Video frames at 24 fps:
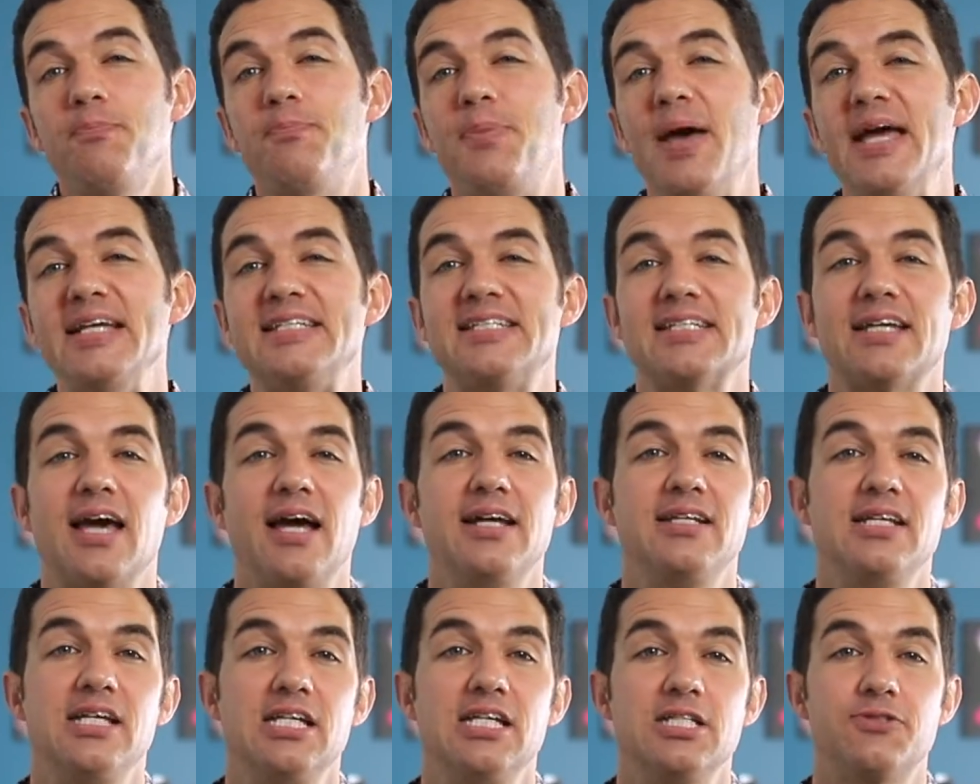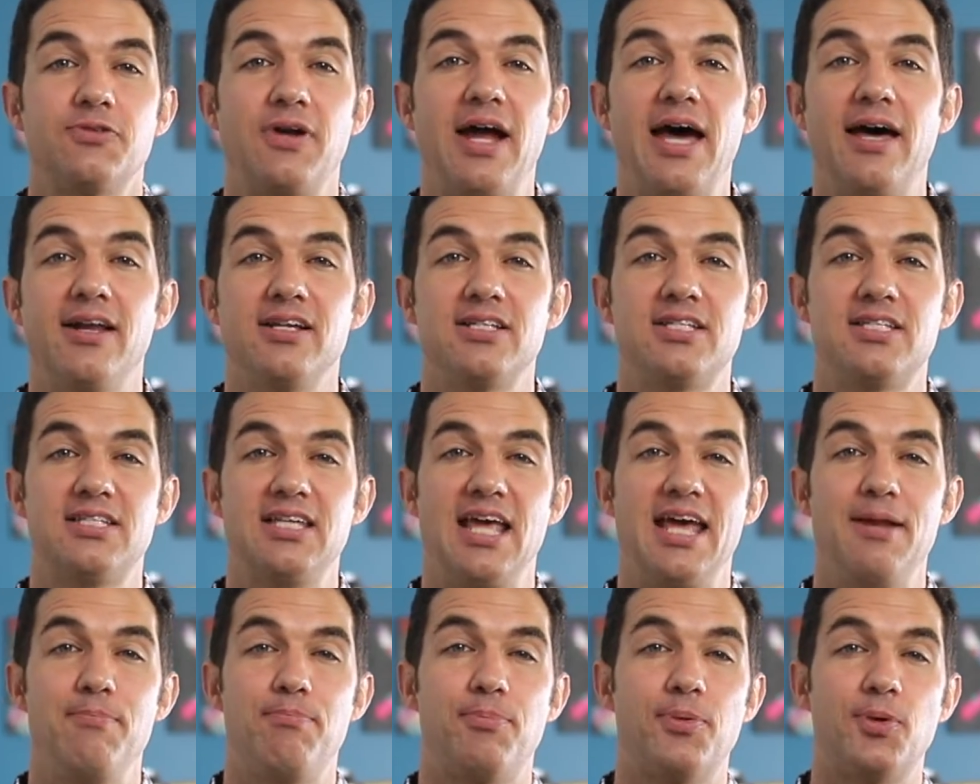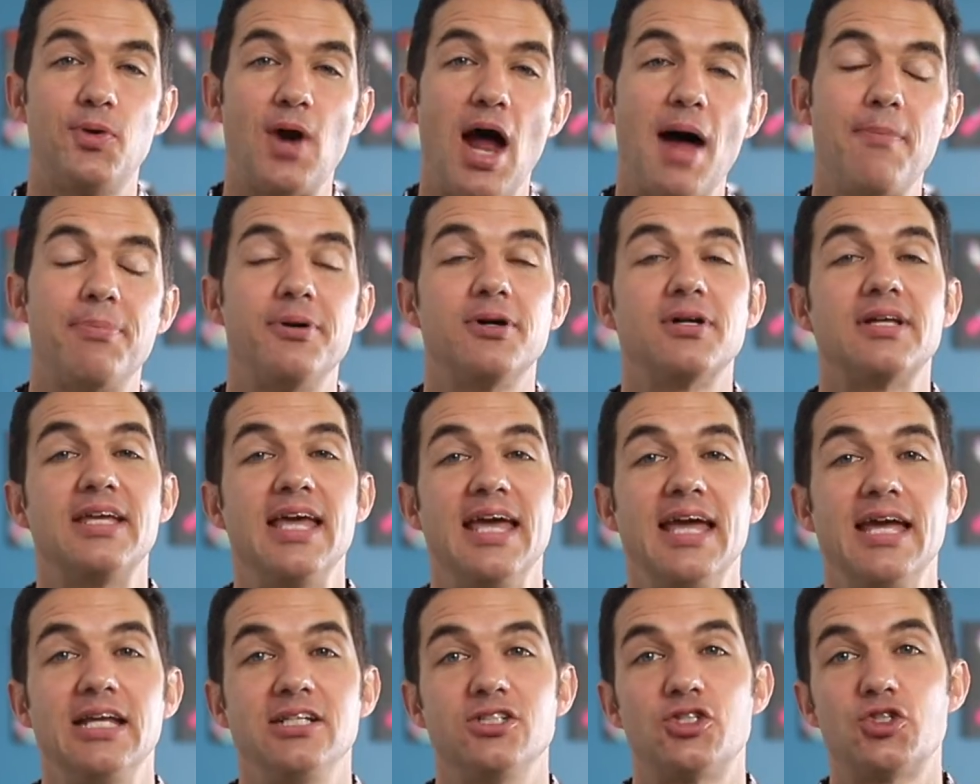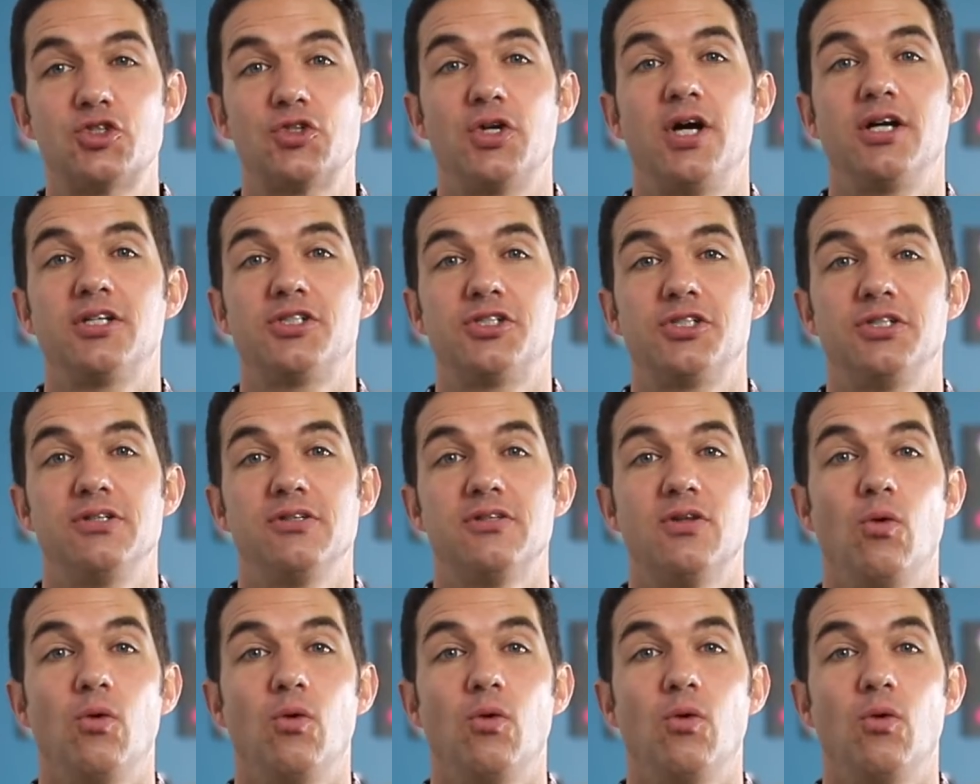basic ideas for how to set proper gain structure.